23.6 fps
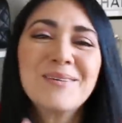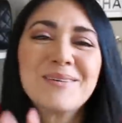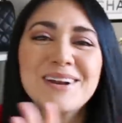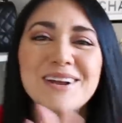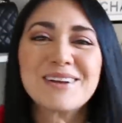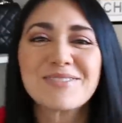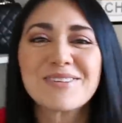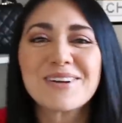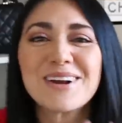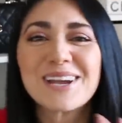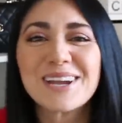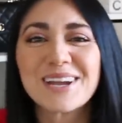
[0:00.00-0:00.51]

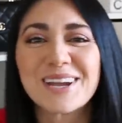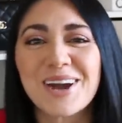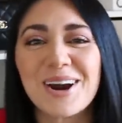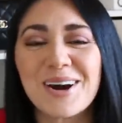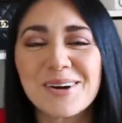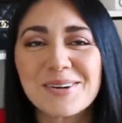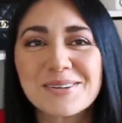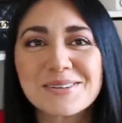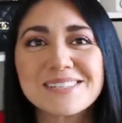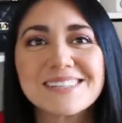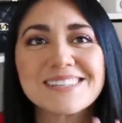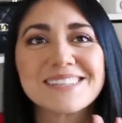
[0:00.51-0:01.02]
whenever I
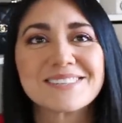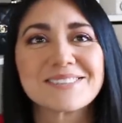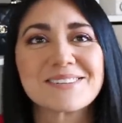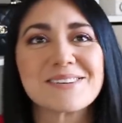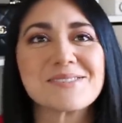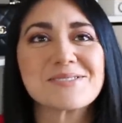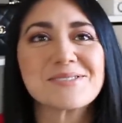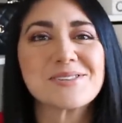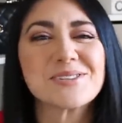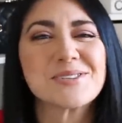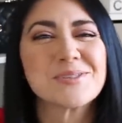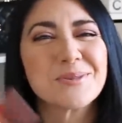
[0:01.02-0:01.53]
go to the
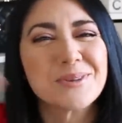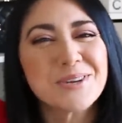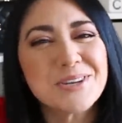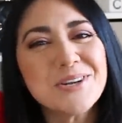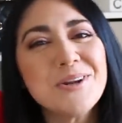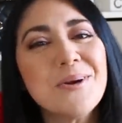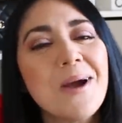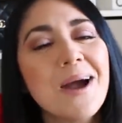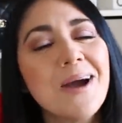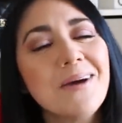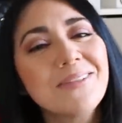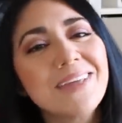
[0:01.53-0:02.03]
grocery store, you
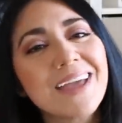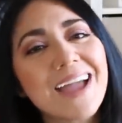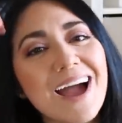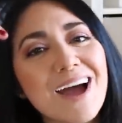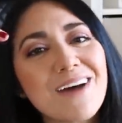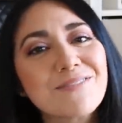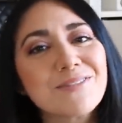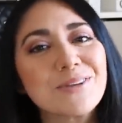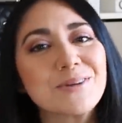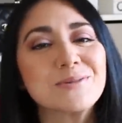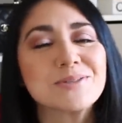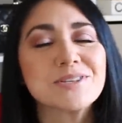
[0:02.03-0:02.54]
know how they
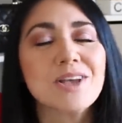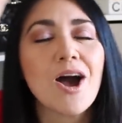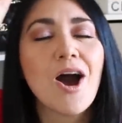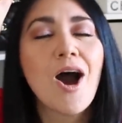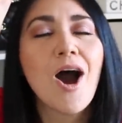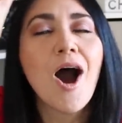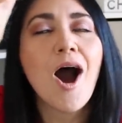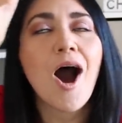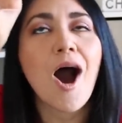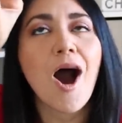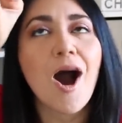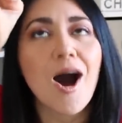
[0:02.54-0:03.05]
have those
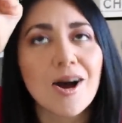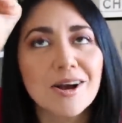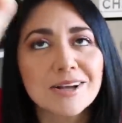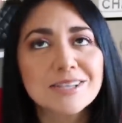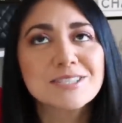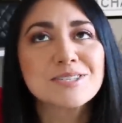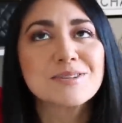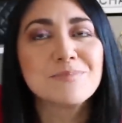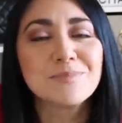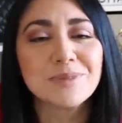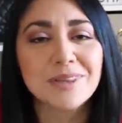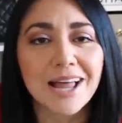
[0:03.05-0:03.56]

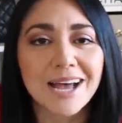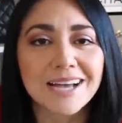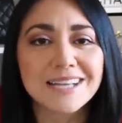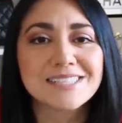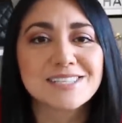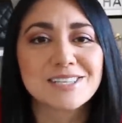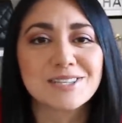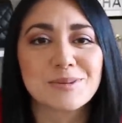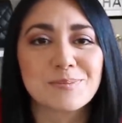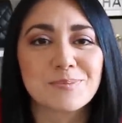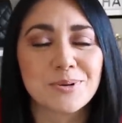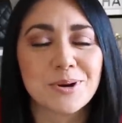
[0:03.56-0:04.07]
awesome
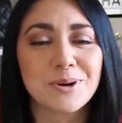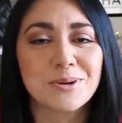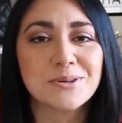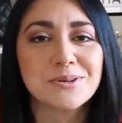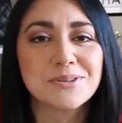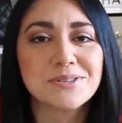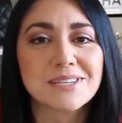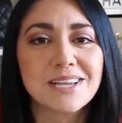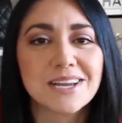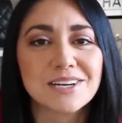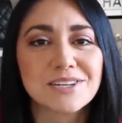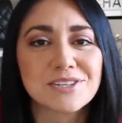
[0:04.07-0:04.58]
lights at the
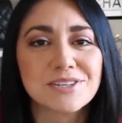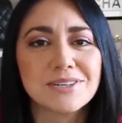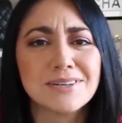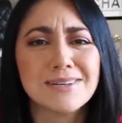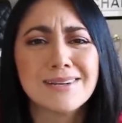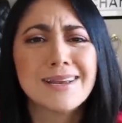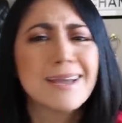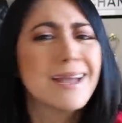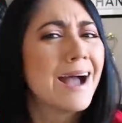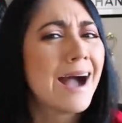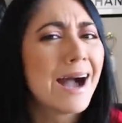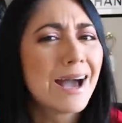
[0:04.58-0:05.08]
produce section?
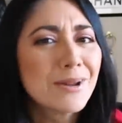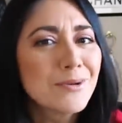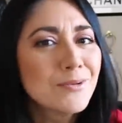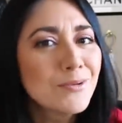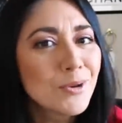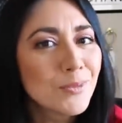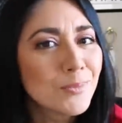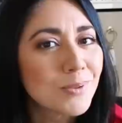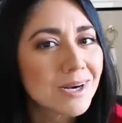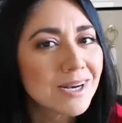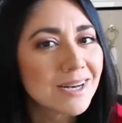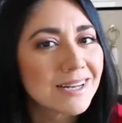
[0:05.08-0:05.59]
I don't
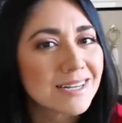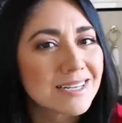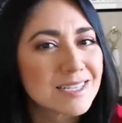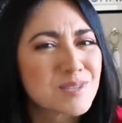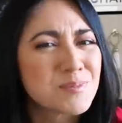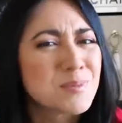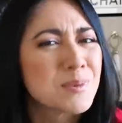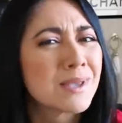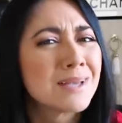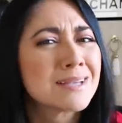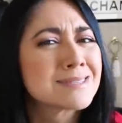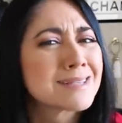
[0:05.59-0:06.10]
know what it is
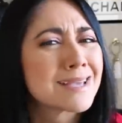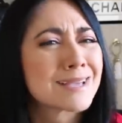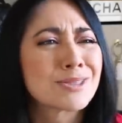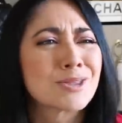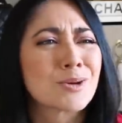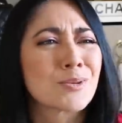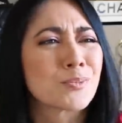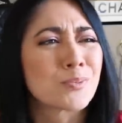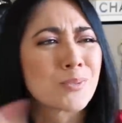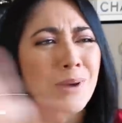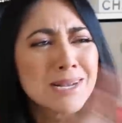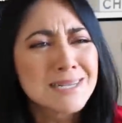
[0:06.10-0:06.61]
because like
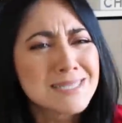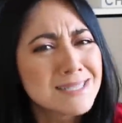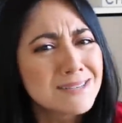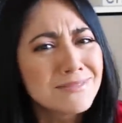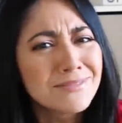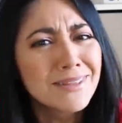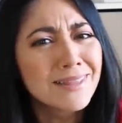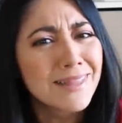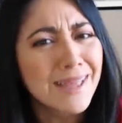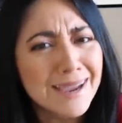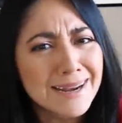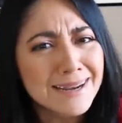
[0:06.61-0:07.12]
the rest of
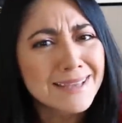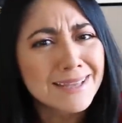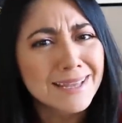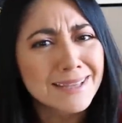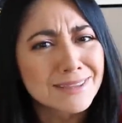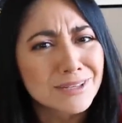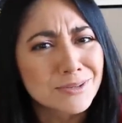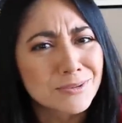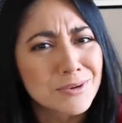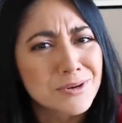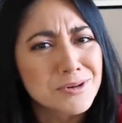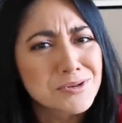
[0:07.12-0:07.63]
the lighting at
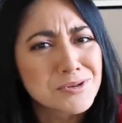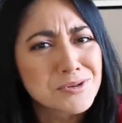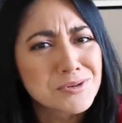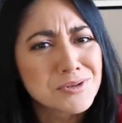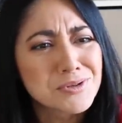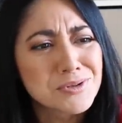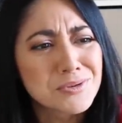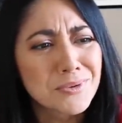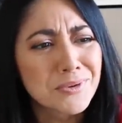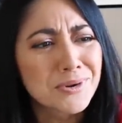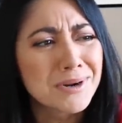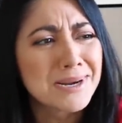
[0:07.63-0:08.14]
the grocery
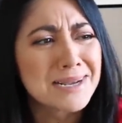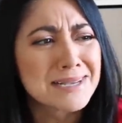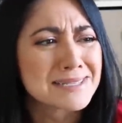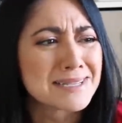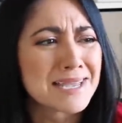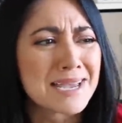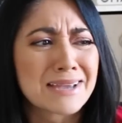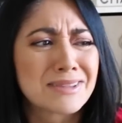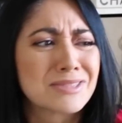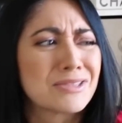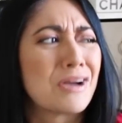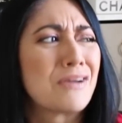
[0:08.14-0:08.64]
store is
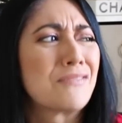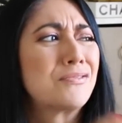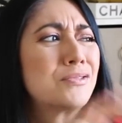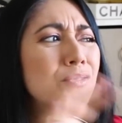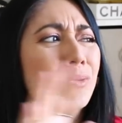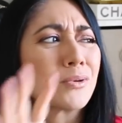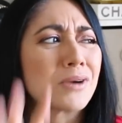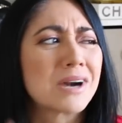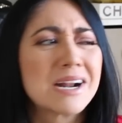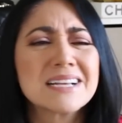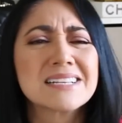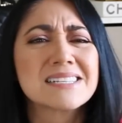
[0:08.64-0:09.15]
like the
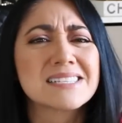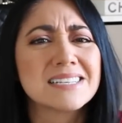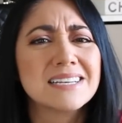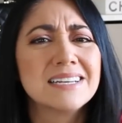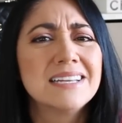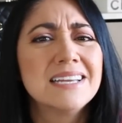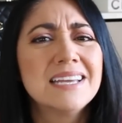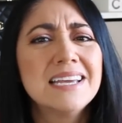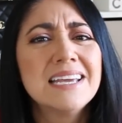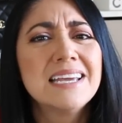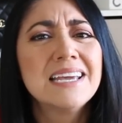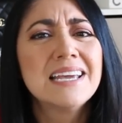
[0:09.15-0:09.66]
fluorescent,
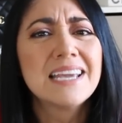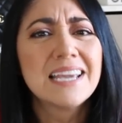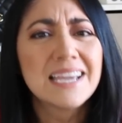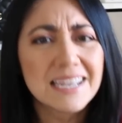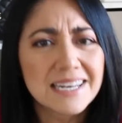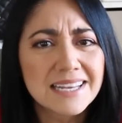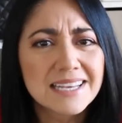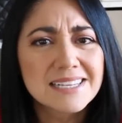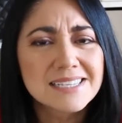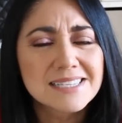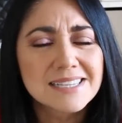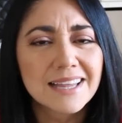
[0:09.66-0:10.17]

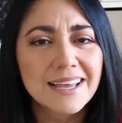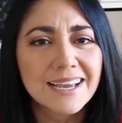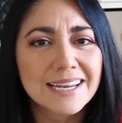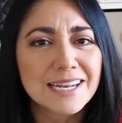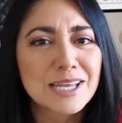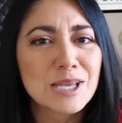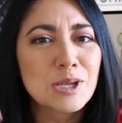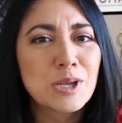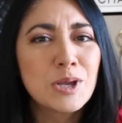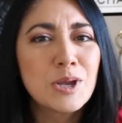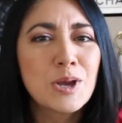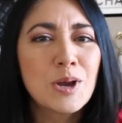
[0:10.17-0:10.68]
hideous
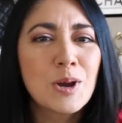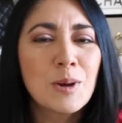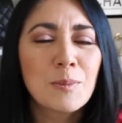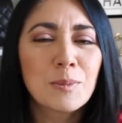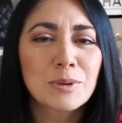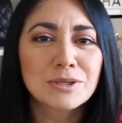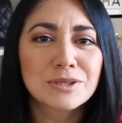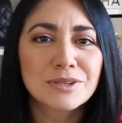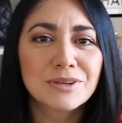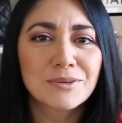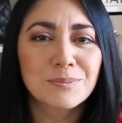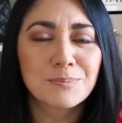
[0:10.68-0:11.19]
lighting.
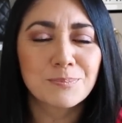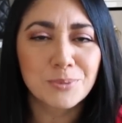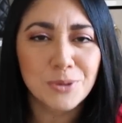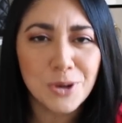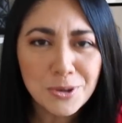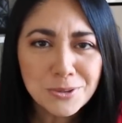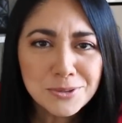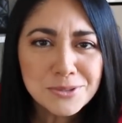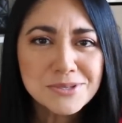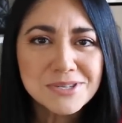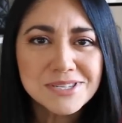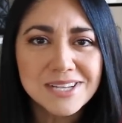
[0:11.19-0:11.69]
But the
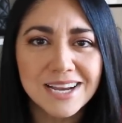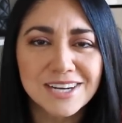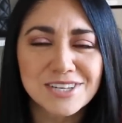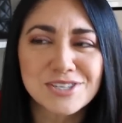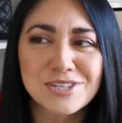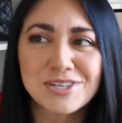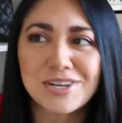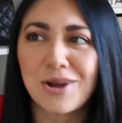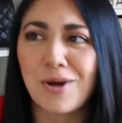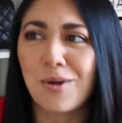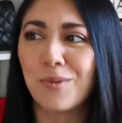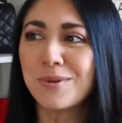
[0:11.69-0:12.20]
produce
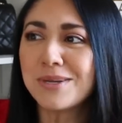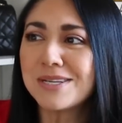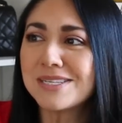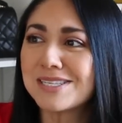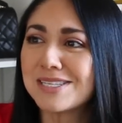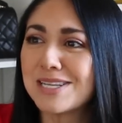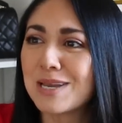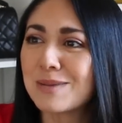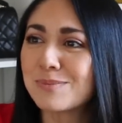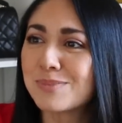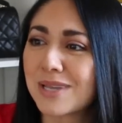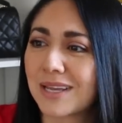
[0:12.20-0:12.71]
section, it always
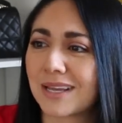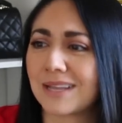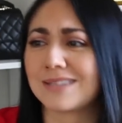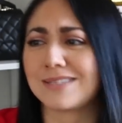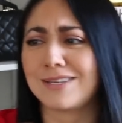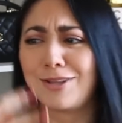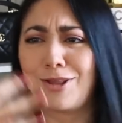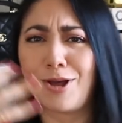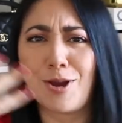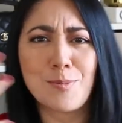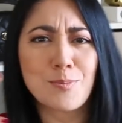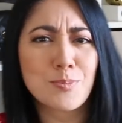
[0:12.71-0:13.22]
seems like it's
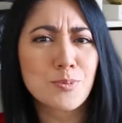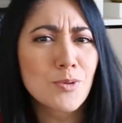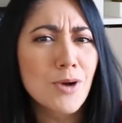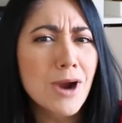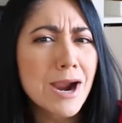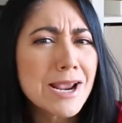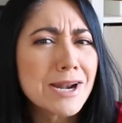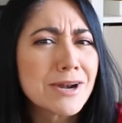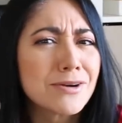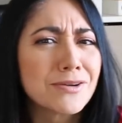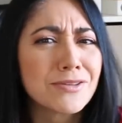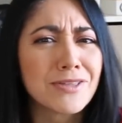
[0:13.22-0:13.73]
a lot
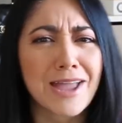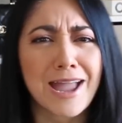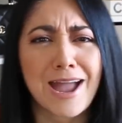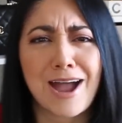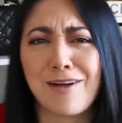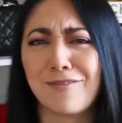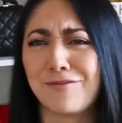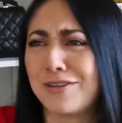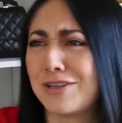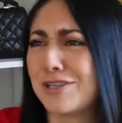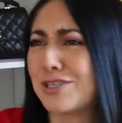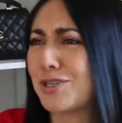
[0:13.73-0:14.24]
brighter. They
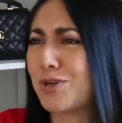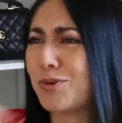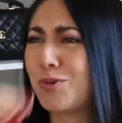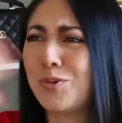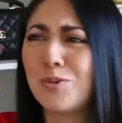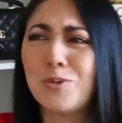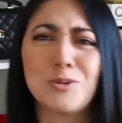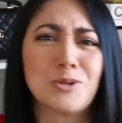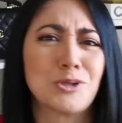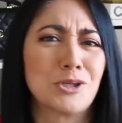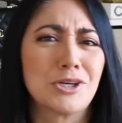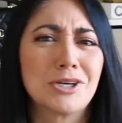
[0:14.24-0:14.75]
have these
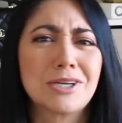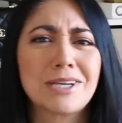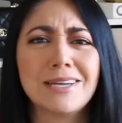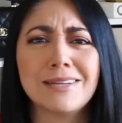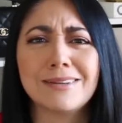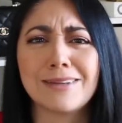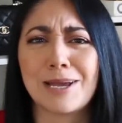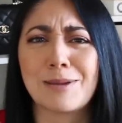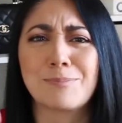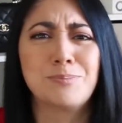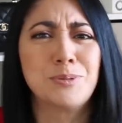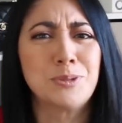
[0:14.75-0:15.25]
cool looking
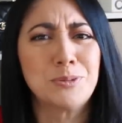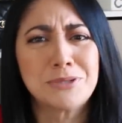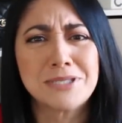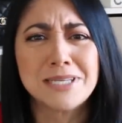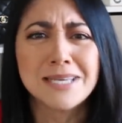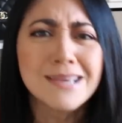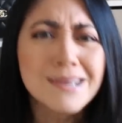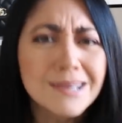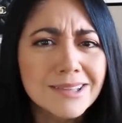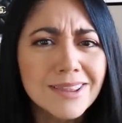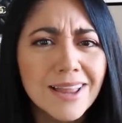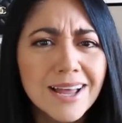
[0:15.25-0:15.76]
like
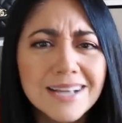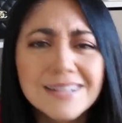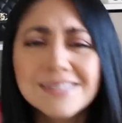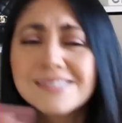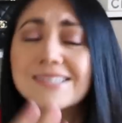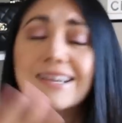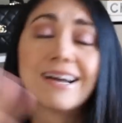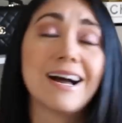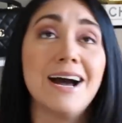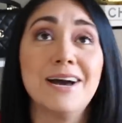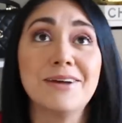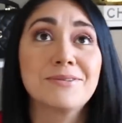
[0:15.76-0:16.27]
boutique
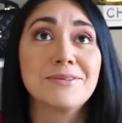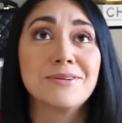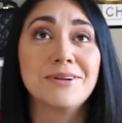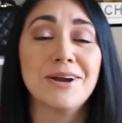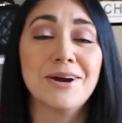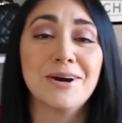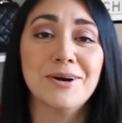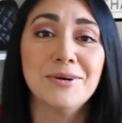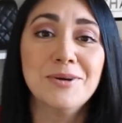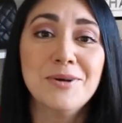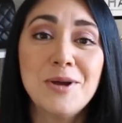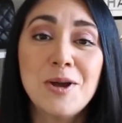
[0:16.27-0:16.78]
lights. I don't
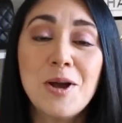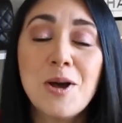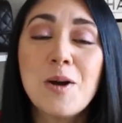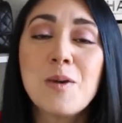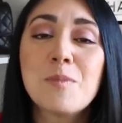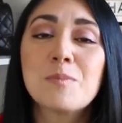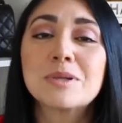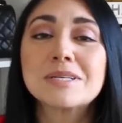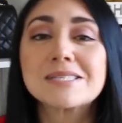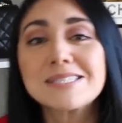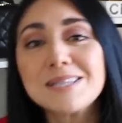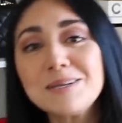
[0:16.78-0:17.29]
know.
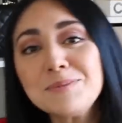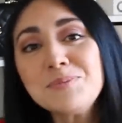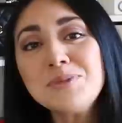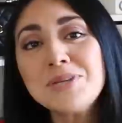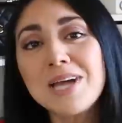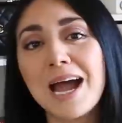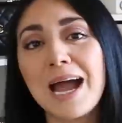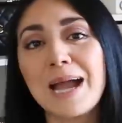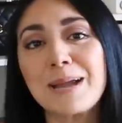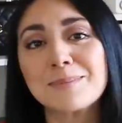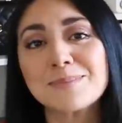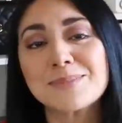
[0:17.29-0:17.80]
But
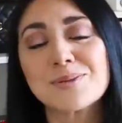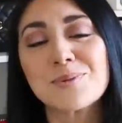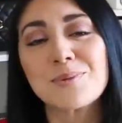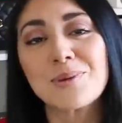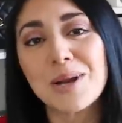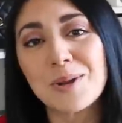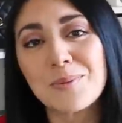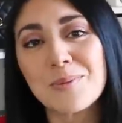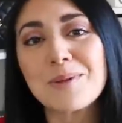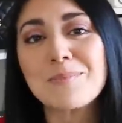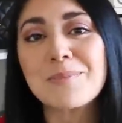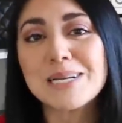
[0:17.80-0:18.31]
sometimes when
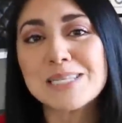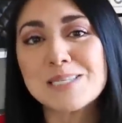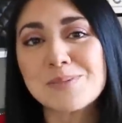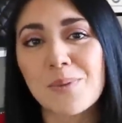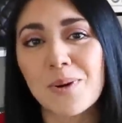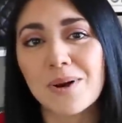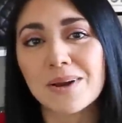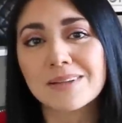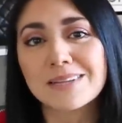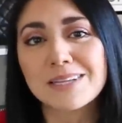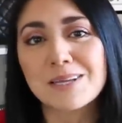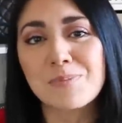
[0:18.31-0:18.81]
I wear my
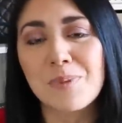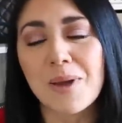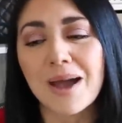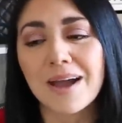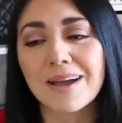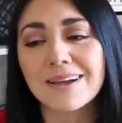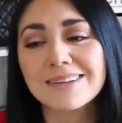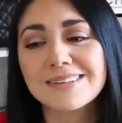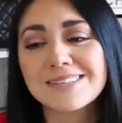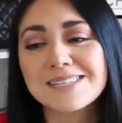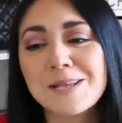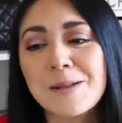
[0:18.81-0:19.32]
sparkly
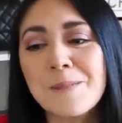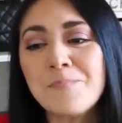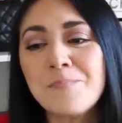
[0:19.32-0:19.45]
bags,